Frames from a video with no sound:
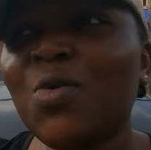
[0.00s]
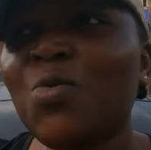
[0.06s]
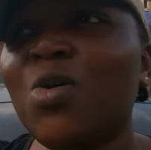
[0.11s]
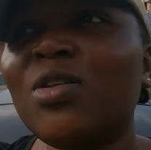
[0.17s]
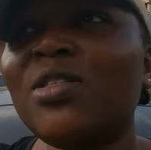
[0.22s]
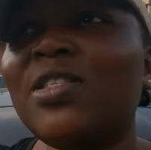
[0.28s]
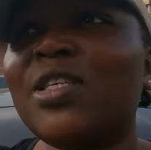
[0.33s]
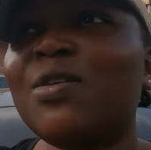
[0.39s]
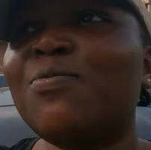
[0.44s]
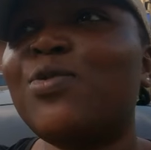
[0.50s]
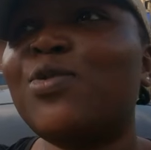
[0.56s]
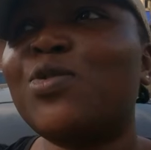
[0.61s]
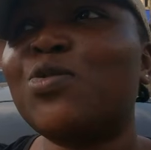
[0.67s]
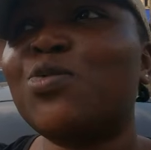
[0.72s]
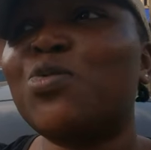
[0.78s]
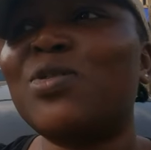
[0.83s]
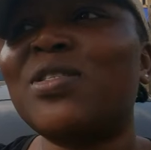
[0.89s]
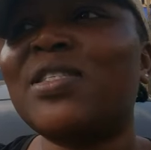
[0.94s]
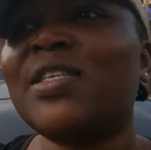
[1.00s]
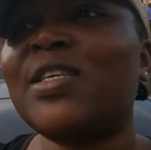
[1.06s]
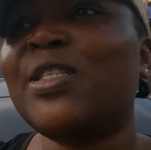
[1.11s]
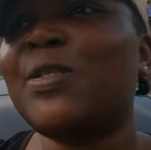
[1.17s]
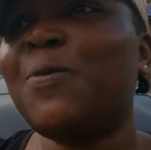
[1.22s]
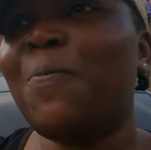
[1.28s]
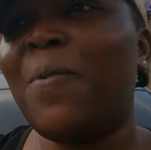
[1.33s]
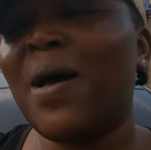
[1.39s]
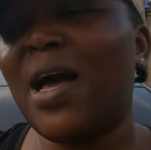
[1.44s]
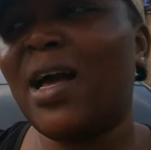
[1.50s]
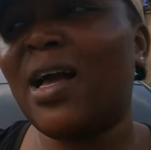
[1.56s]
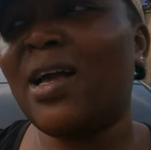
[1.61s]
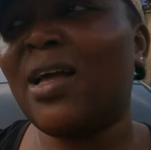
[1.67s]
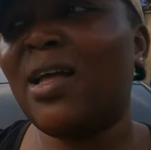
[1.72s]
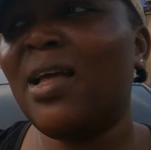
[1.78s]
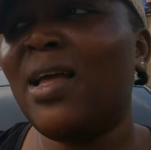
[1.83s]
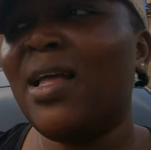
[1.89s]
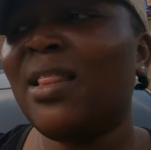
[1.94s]
I don't want him to sit back
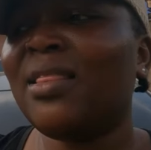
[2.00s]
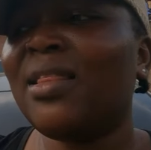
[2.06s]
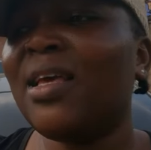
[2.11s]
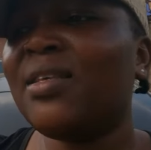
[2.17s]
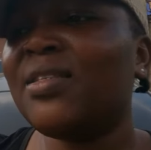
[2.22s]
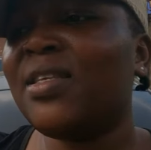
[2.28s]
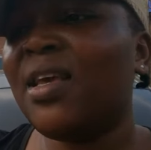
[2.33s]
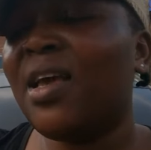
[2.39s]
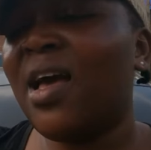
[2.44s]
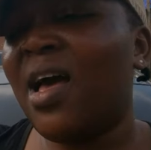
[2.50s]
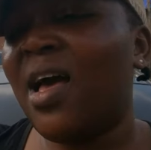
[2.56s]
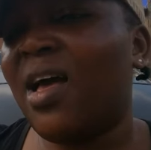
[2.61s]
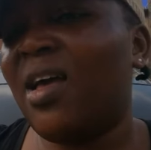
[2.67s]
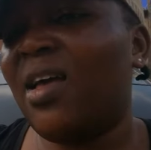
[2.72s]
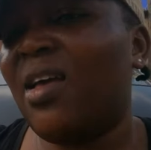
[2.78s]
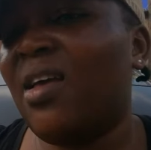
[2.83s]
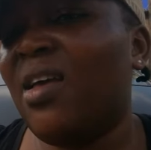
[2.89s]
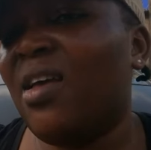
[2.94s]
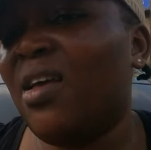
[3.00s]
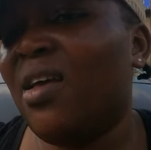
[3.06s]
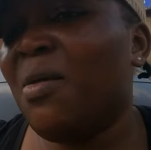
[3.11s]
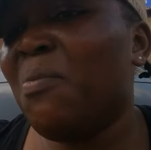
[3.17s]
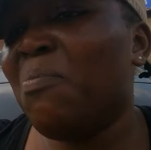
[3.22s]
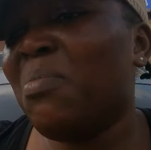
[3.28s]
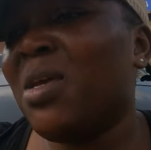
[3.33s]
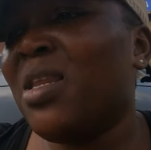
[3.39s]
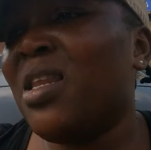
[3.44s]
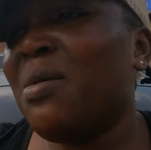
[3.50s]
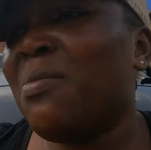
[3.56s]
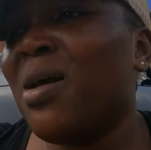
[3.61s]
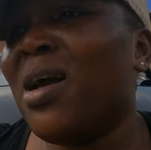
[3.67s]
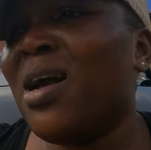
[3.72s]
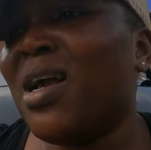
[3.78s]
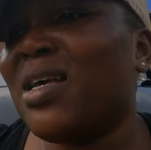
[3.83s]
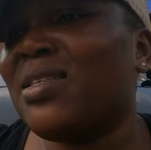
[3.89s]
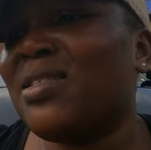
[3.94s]
then say, ah, me
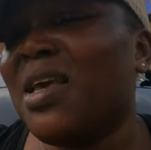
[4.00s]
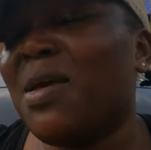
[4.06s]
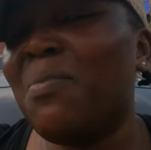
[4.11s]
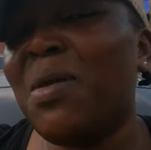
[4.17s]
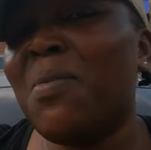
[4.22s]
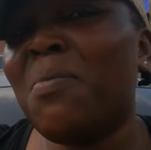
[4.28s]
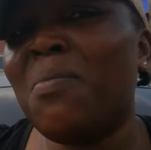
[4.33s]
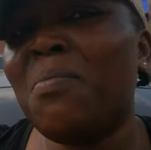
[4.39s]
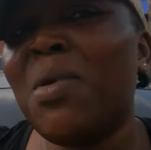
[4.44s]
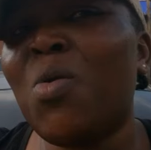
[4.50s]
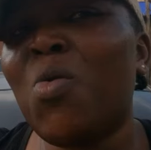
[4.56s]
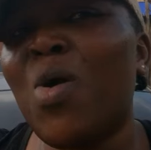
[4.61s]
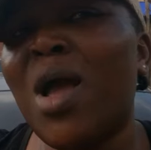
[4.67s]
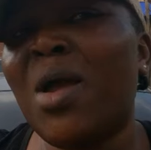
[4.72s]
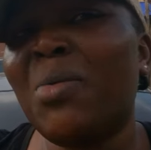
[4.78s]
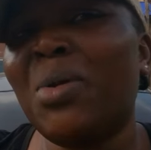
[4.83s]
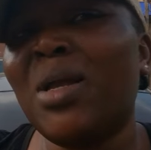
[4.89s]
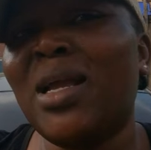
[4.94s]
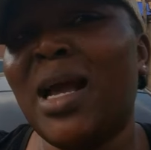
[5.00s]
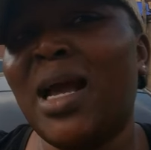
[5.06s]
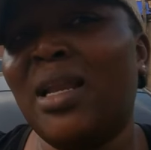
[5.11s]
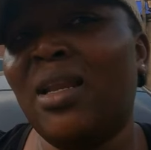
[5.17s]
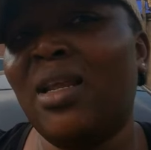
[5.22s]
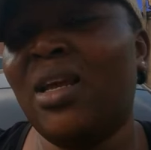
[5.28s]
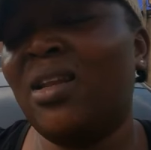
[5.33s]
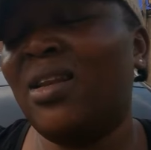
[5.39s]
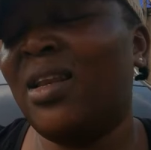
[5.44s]
mankasa, me me worry Ghanaian.